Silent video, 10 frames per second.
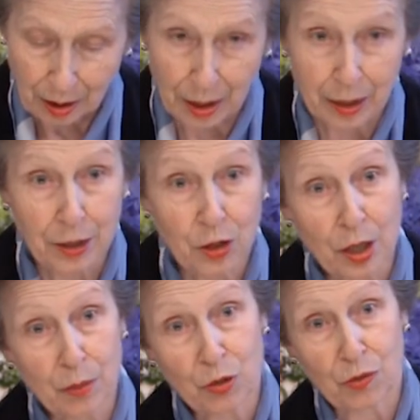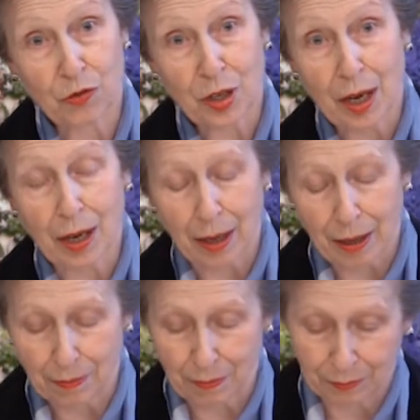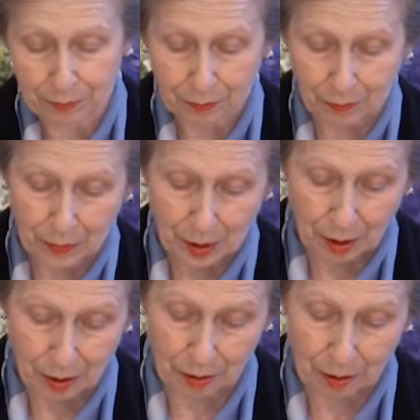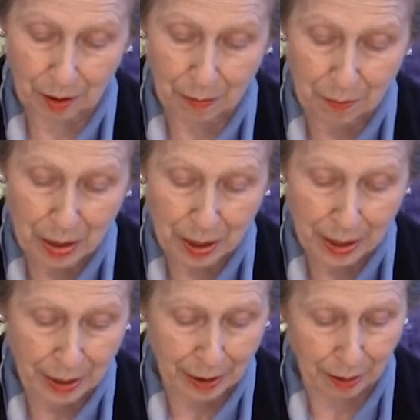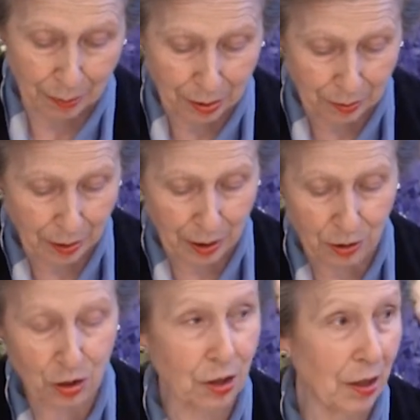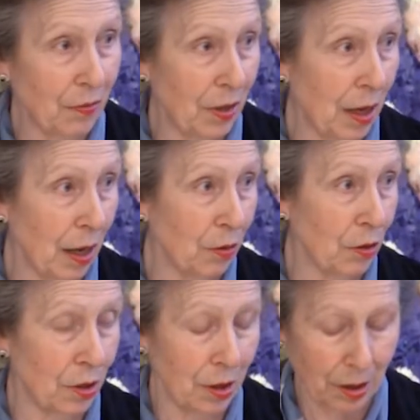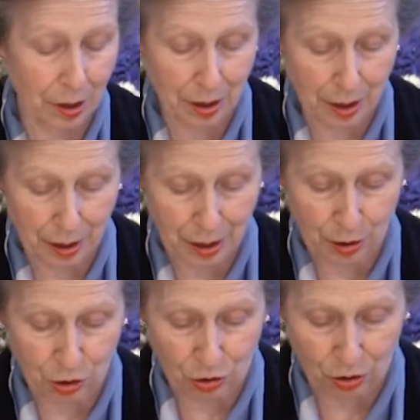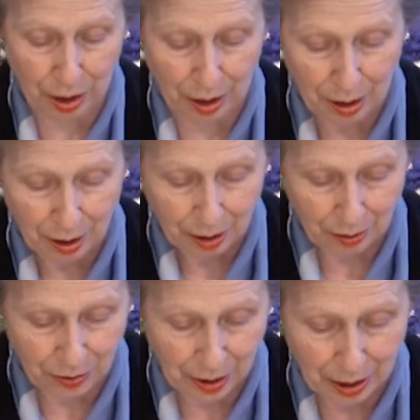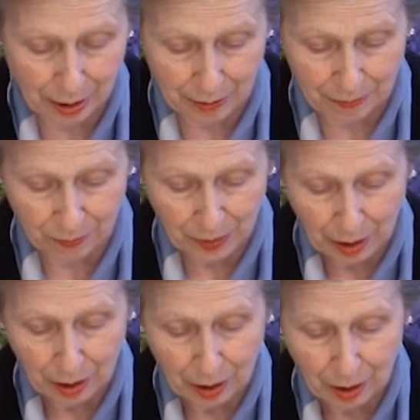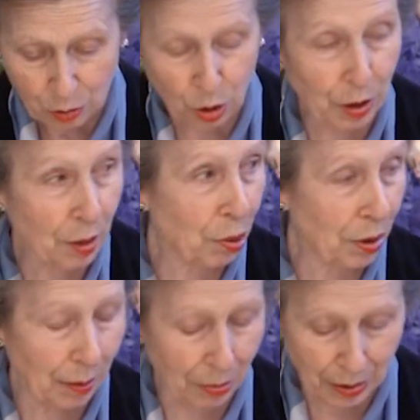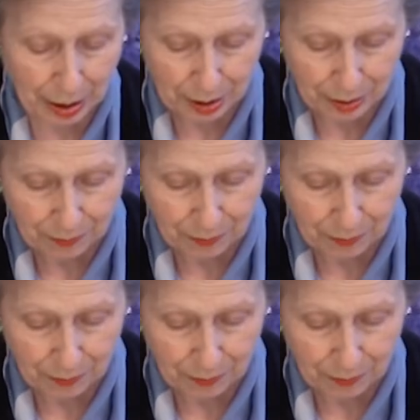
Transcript: And in terms of time, a mere hiccup in a 700 year history of the inn. I'm sure we can put up with that.